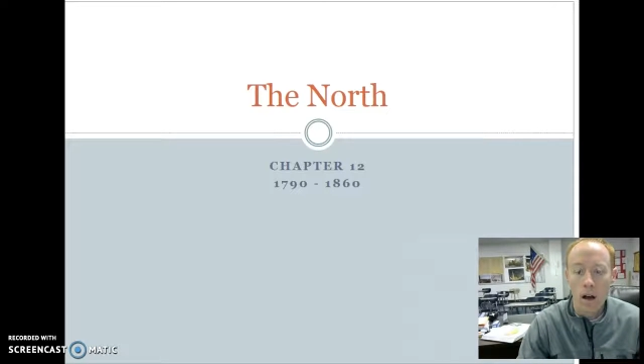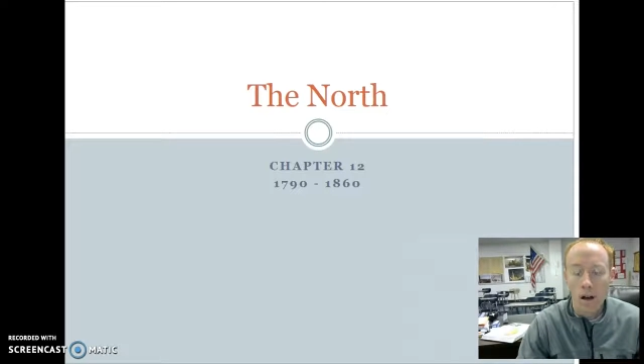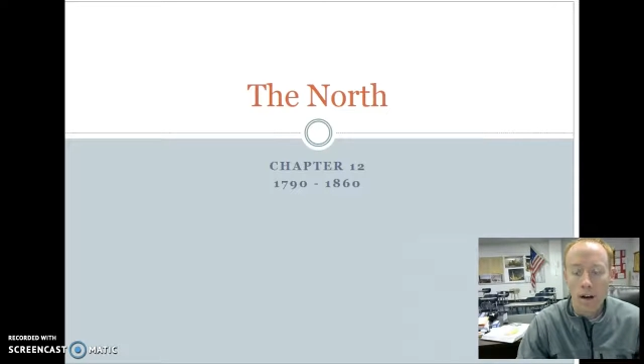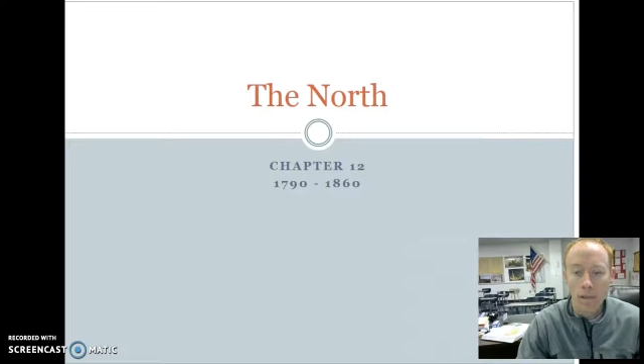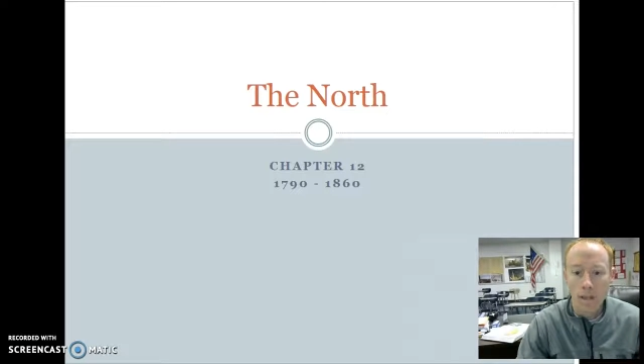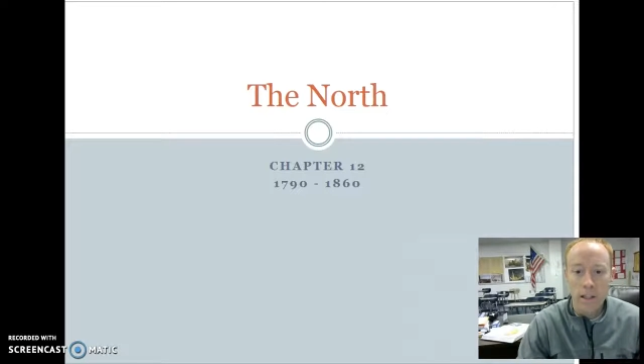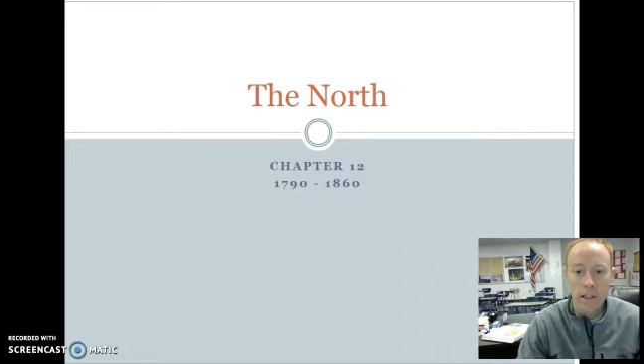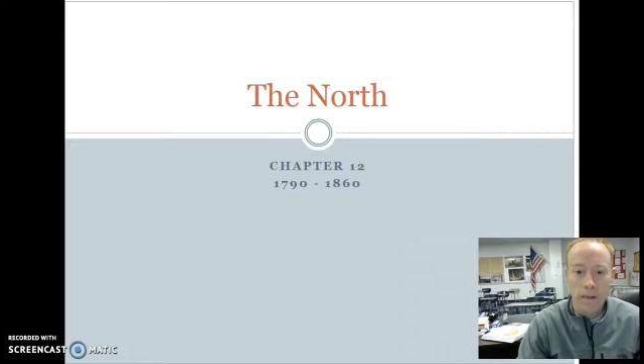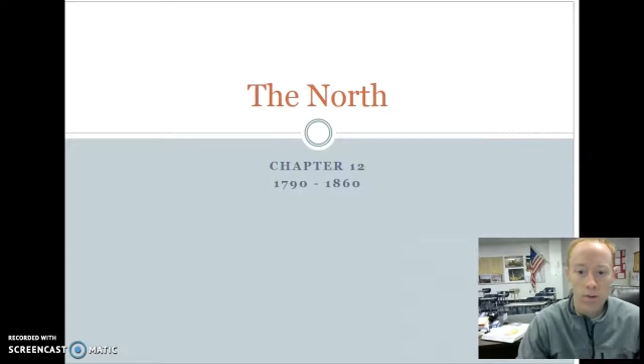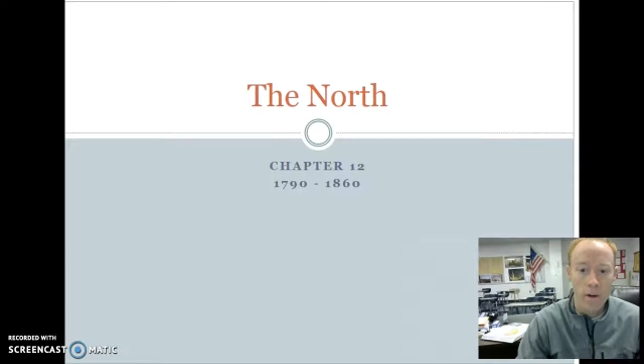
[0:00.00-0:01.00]
of the
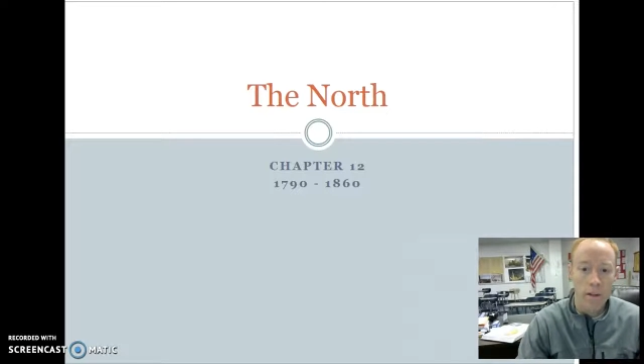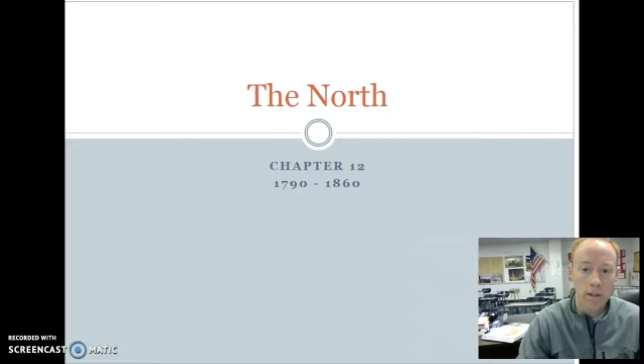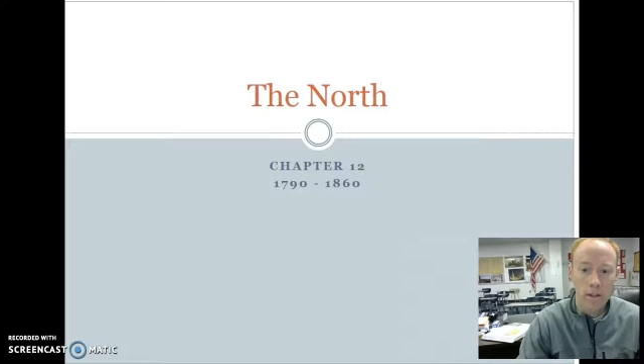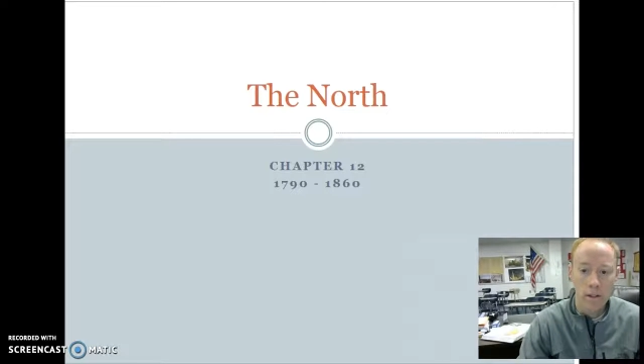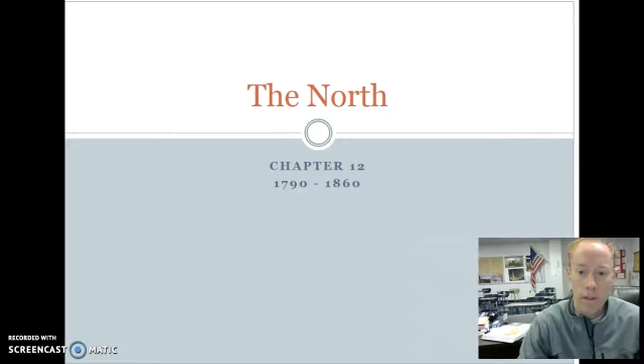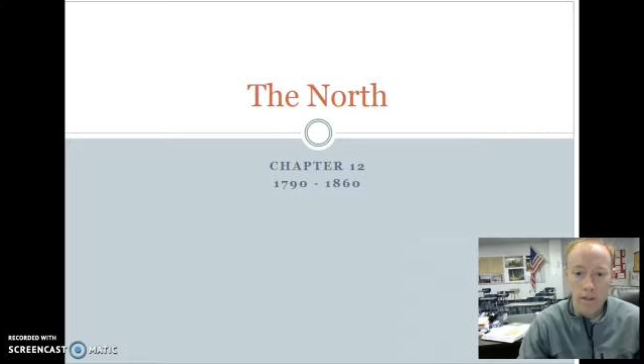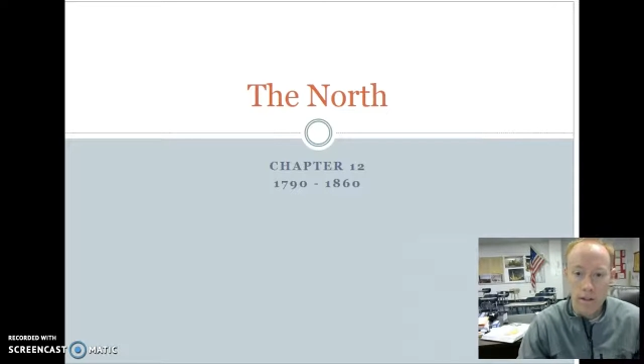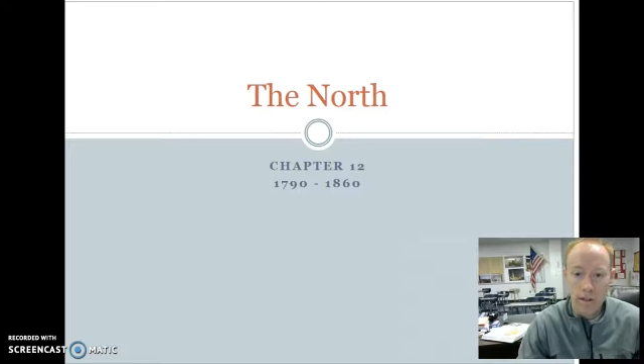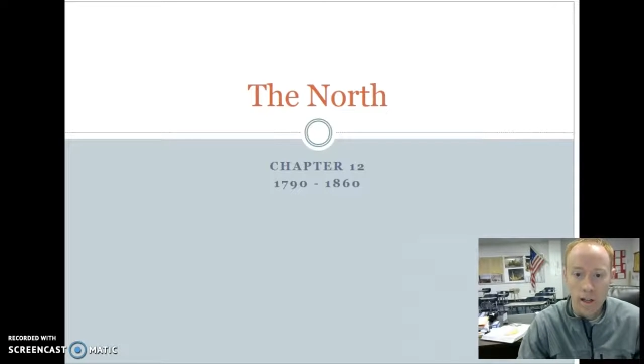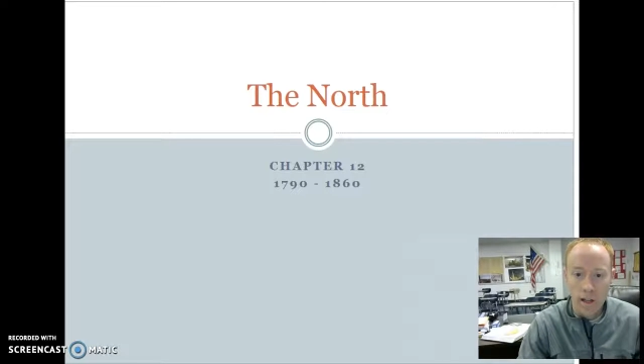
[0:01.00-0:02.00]
Industrial Revolution at
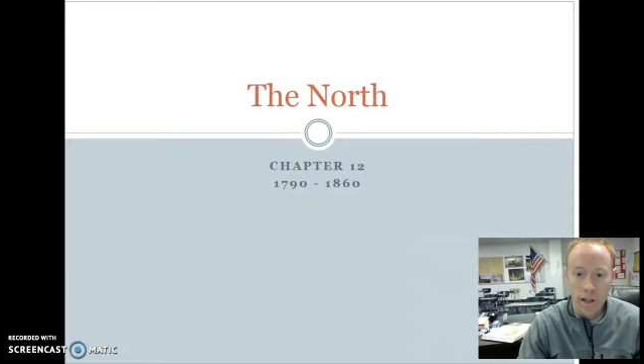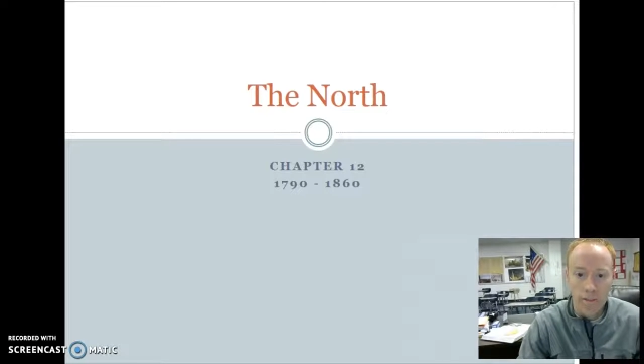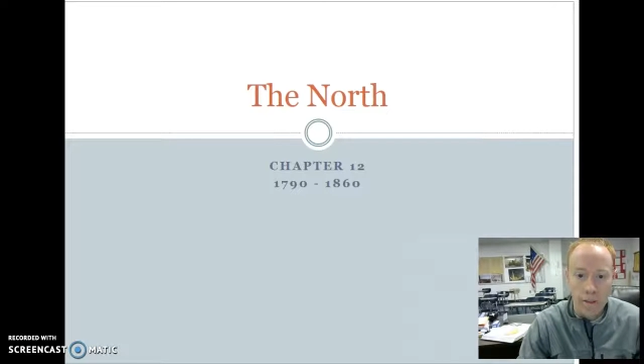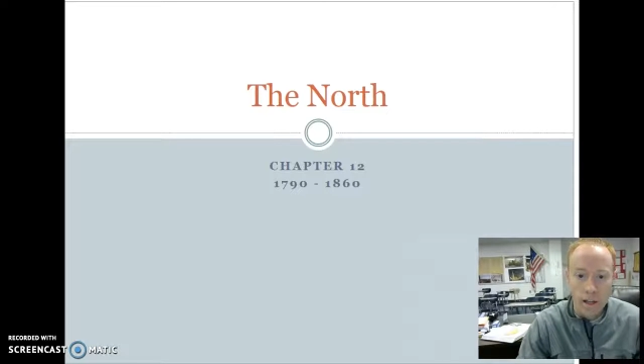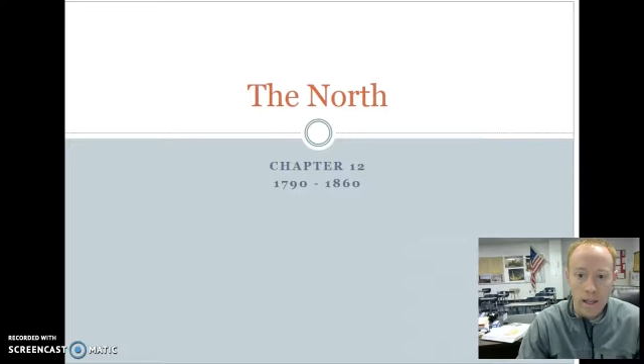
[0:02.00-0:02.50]
this time